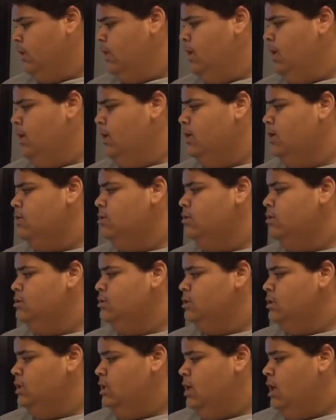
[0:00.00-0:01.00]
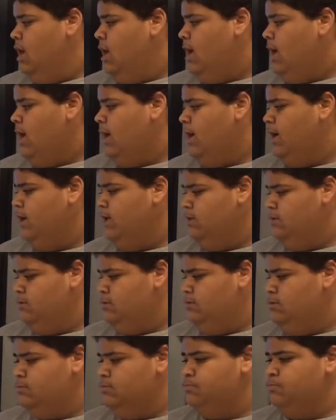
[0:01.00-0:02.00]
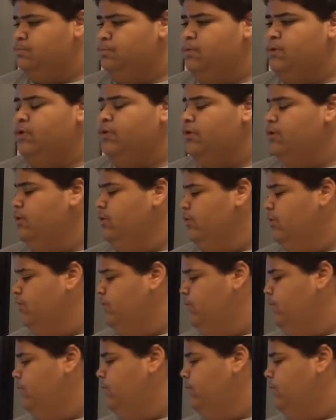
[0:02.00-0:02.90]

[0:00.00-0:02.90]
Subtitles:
and I put the